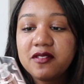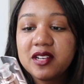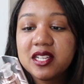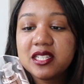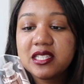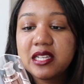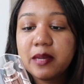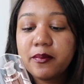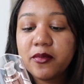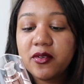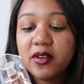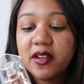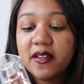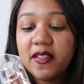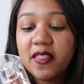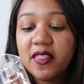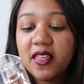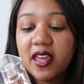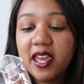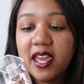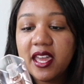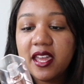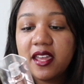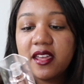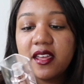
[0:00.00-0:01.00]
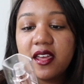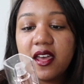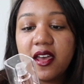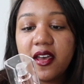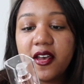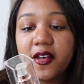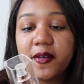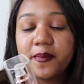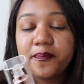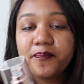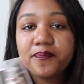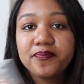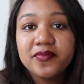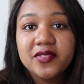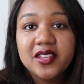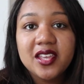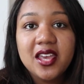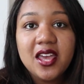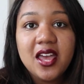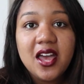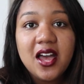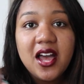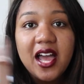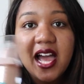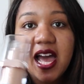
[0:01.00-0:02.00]
really summery thing.
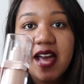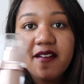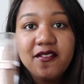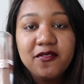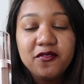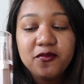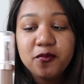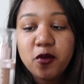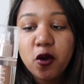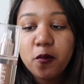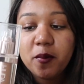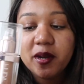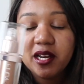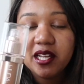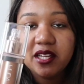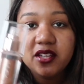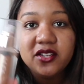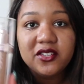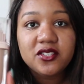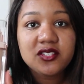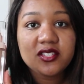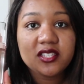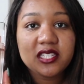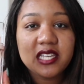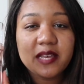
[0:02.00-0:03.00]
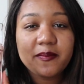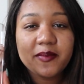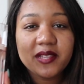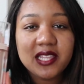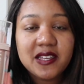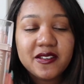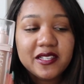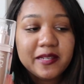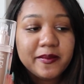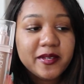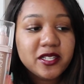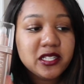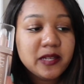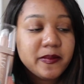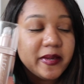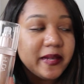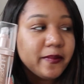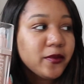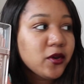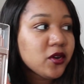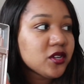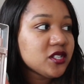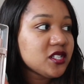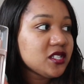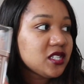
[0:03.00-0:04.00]
I haven't properly used it, but there's going to be so many
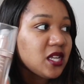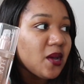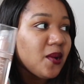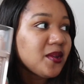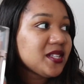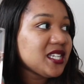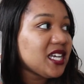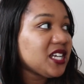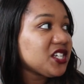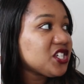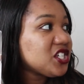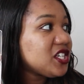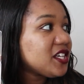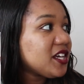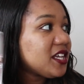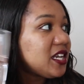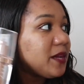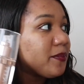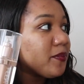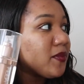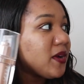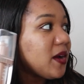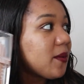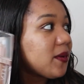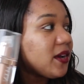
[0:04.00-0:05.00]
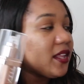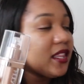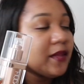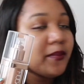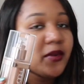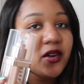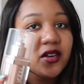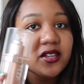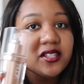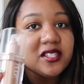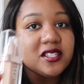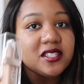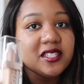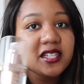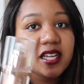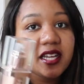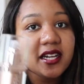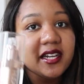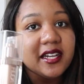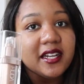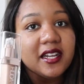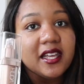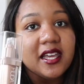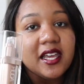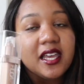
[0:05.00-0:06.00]
boxes. I was actually going to bring one of the boxes
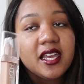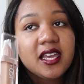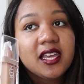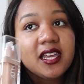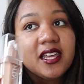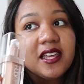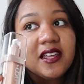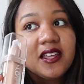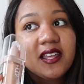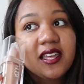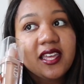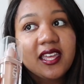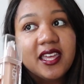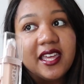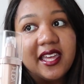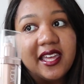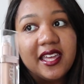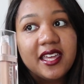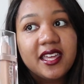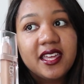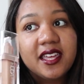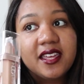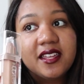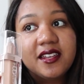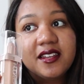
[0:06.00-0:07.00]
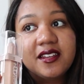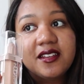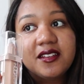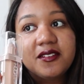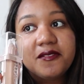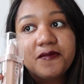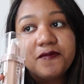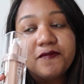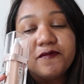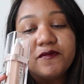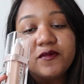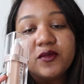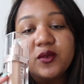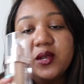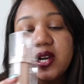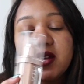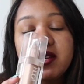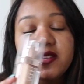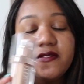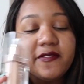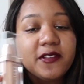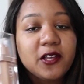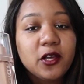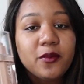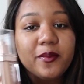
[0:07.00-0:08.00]
in here when I
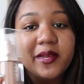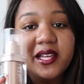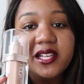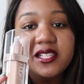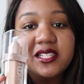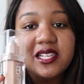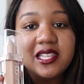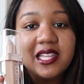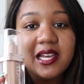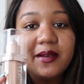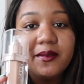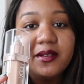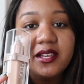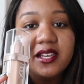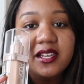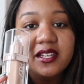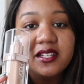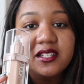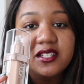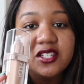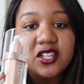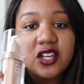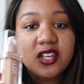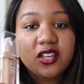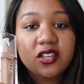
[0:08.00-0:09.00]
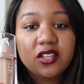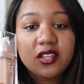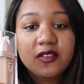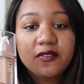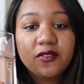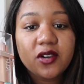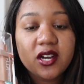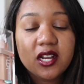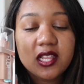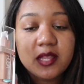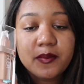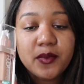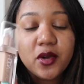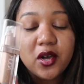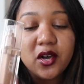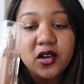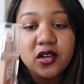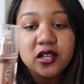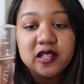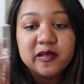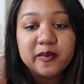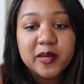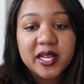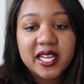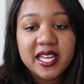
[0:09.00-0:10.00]
was filming so that we could show you the front of the
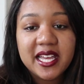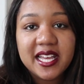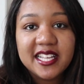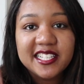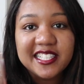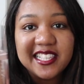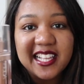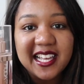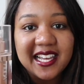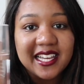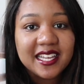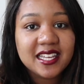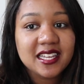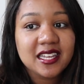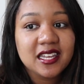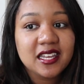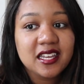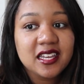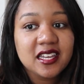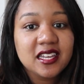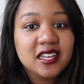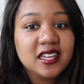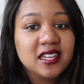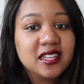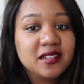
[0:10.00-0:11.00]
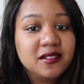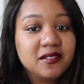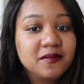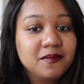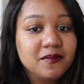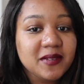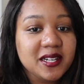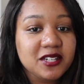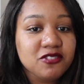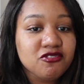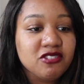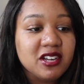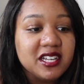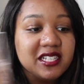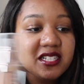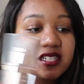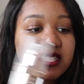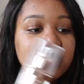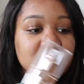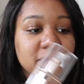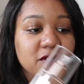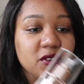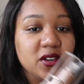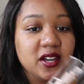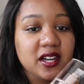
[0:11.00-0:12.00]
box, but it has like my dress and
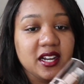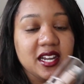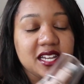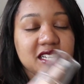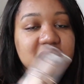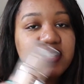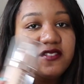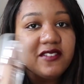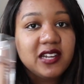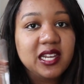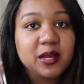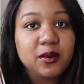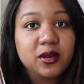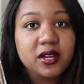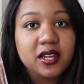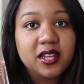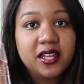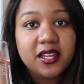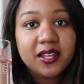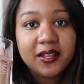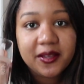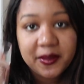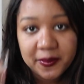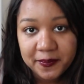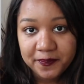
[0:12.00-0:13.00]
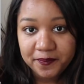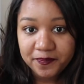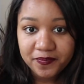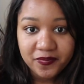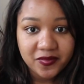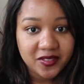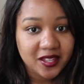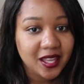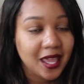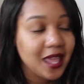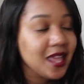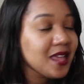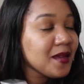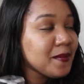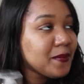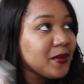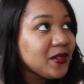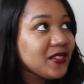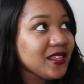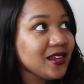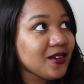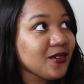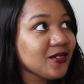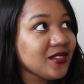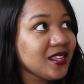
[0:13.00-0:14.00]
stuff on it and I didn't really want to
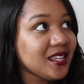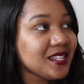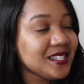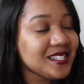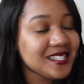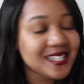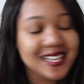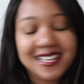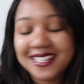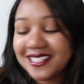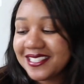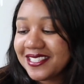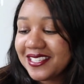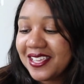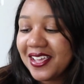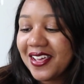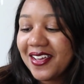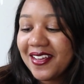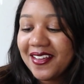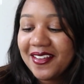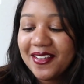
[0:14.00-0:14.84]
put that on the internet. So